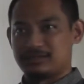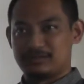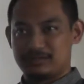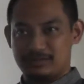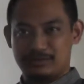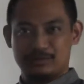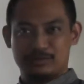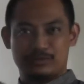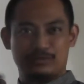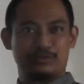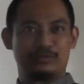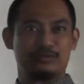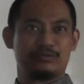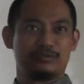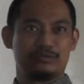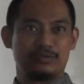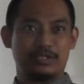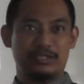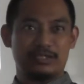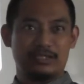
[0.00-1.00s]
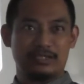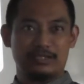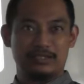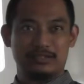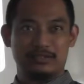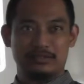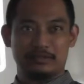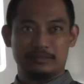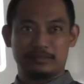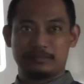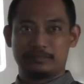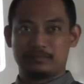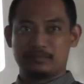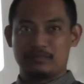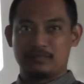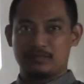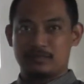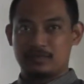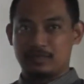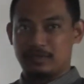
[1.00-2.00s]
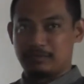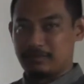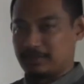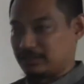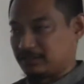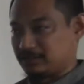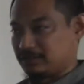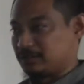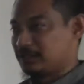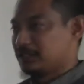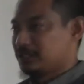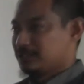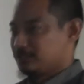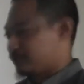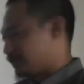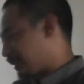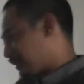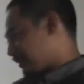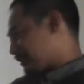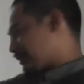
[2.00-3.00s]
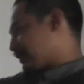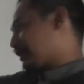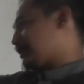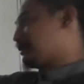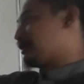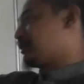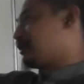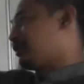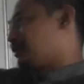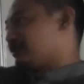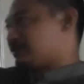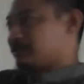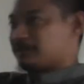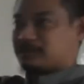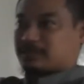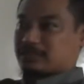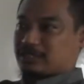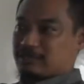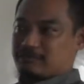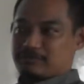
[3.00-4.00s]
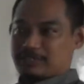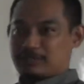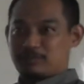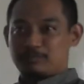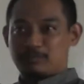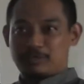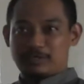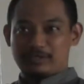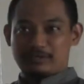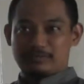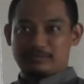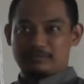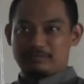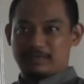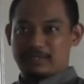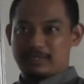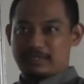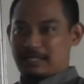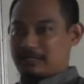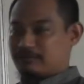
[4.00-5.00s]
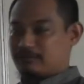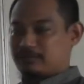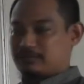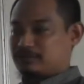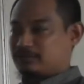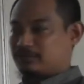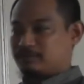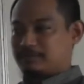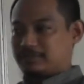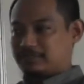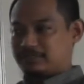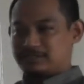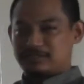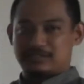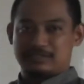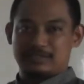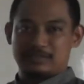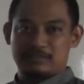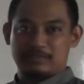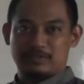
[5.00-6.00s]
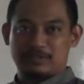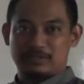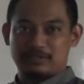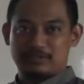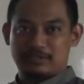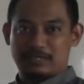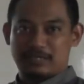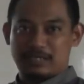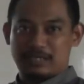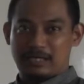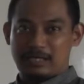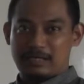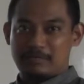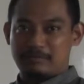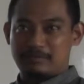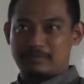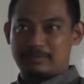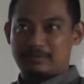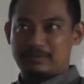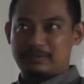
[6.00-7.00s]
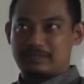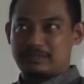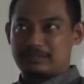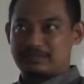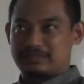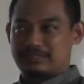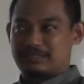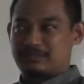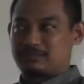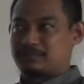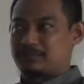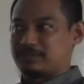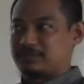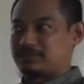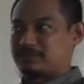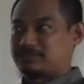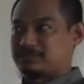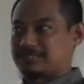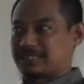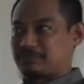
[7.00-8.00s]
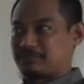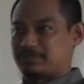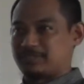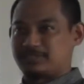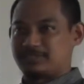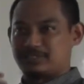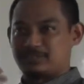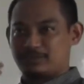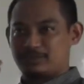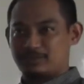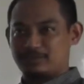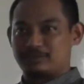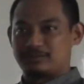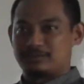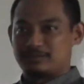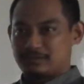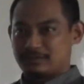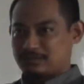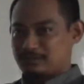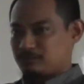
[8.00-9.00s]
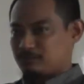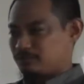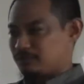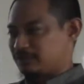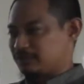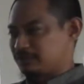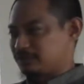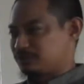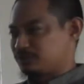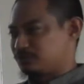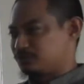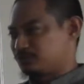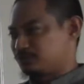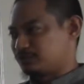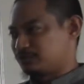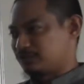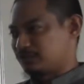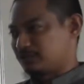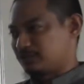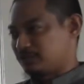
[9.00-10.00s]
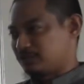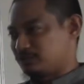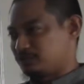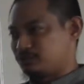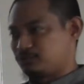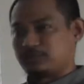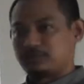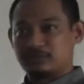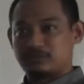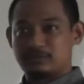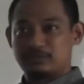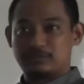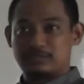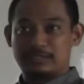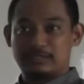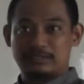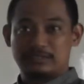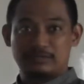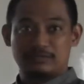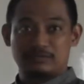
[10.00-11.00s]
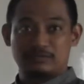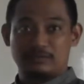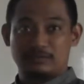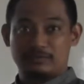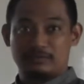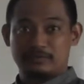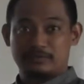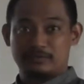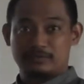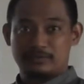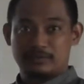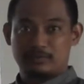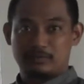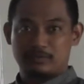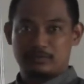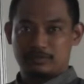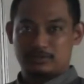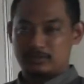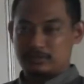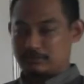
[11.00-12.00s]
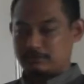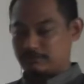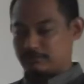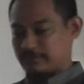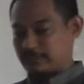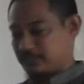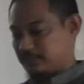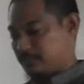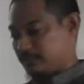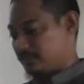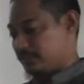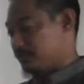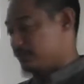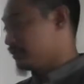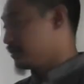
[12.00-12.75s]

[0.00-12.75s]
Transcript: You get that idea? Like meaning you can get all the graph that you plot, but I will not be interested because I still be skeptical on whether you do what are you doing the right thing or wrong, right? Because you never validate.